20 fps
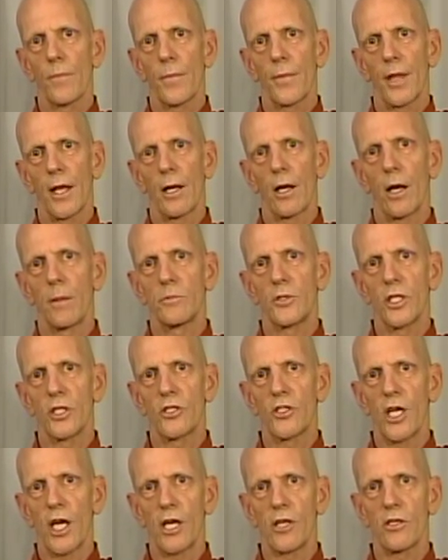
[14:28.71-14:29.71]
that object
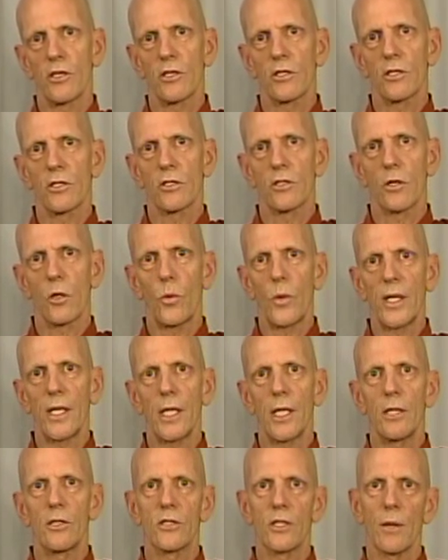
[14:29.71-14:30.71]
changes, and so we
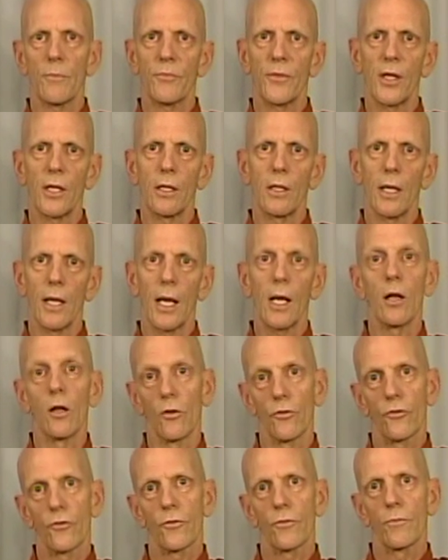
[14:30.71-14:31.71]
need something
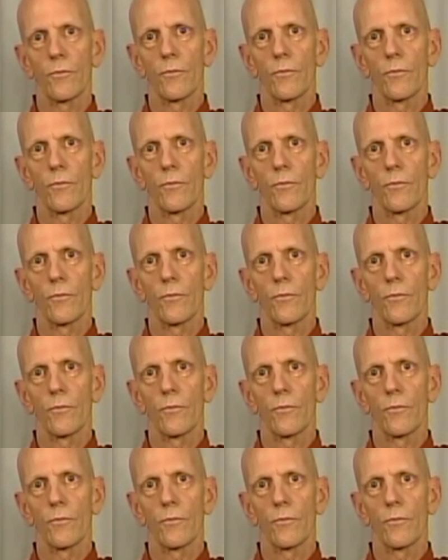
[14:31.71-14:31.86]
else.